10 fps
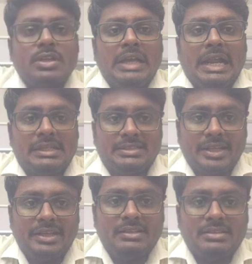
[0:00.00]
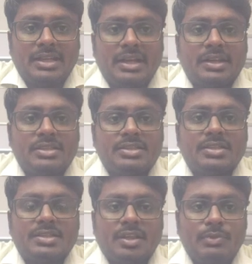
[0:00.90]
and cycles and
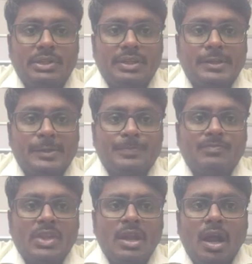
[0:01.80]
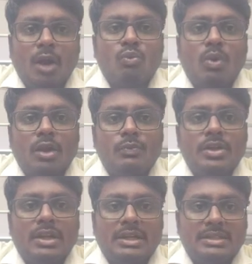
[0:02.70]
registers communicating. And what we are
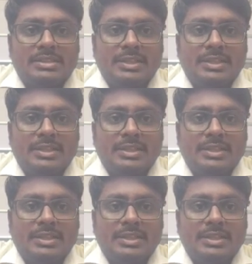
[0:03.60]
addressing